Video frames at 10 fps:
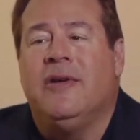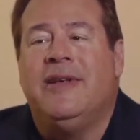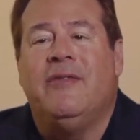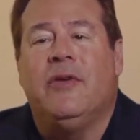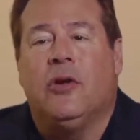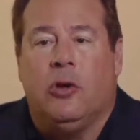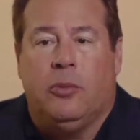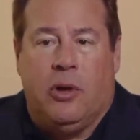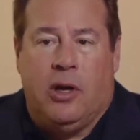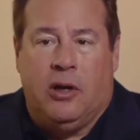difficult
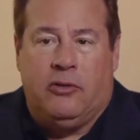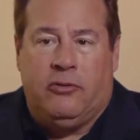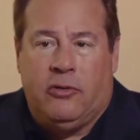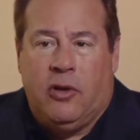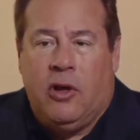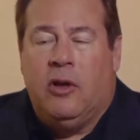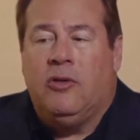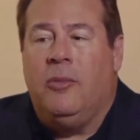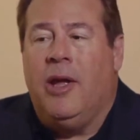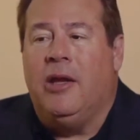products
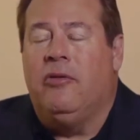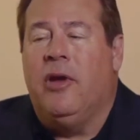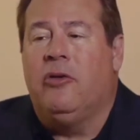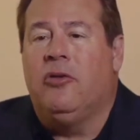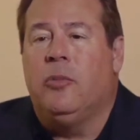to manufacture,